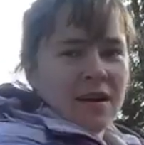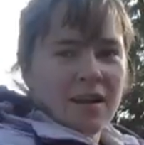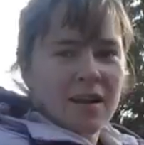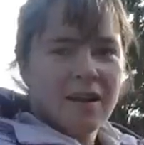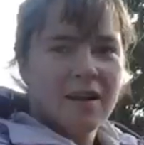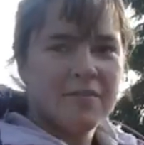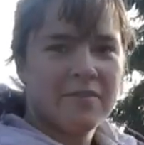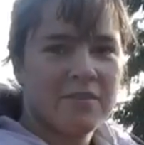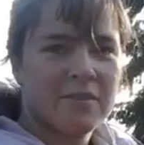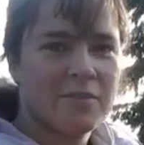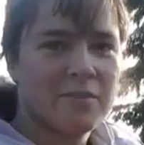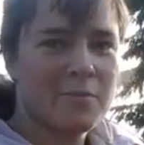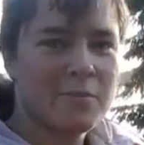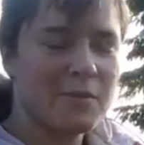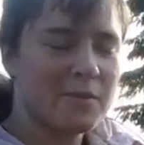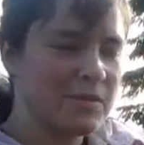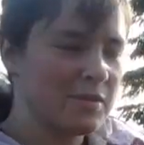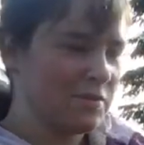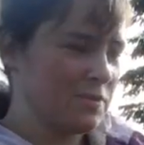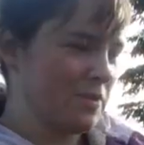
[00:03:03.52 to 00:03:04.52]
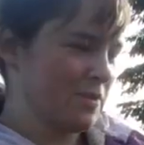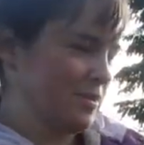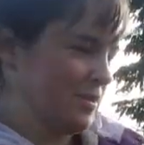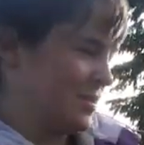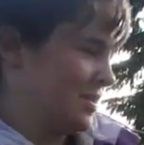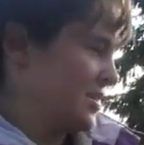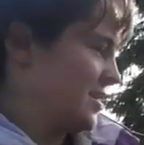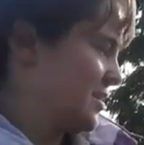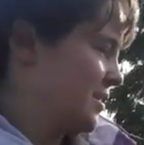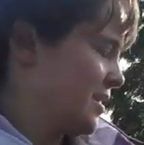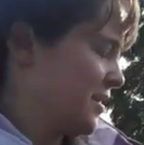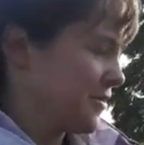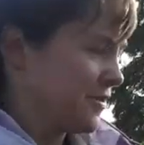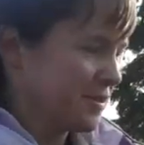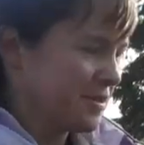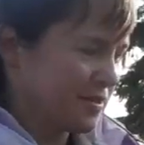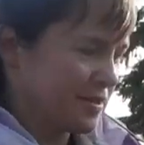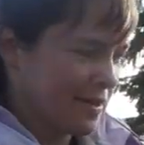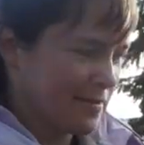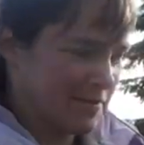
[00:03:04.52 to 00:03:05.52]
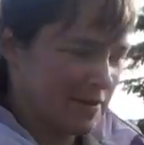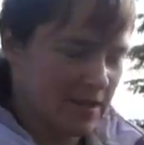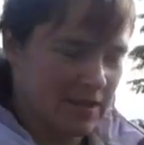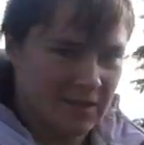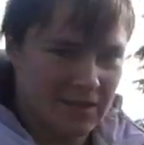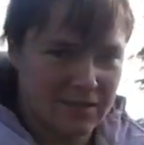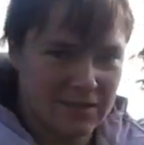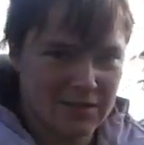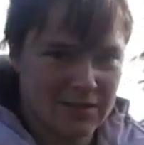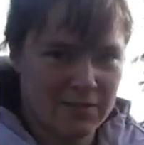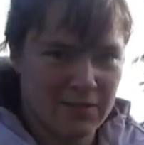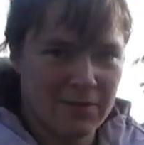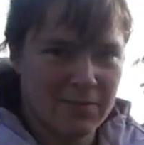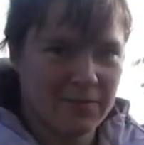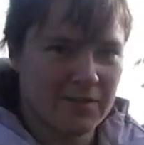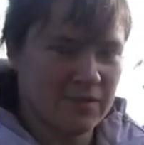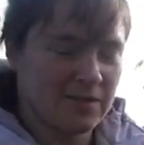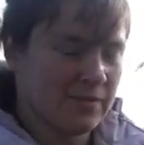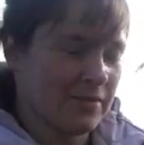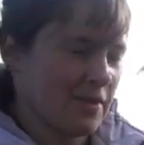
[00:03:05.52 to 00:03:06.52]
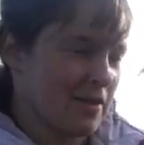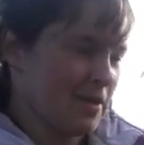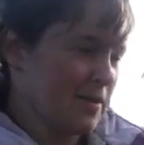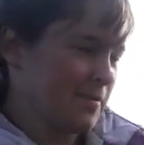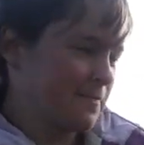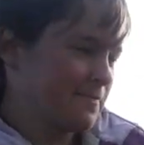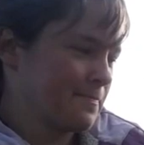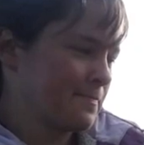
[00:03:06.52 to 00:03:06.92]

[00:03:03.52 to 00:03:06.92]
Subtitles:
I have a little bit of soil in there. Now it's time to get these strawberries ready.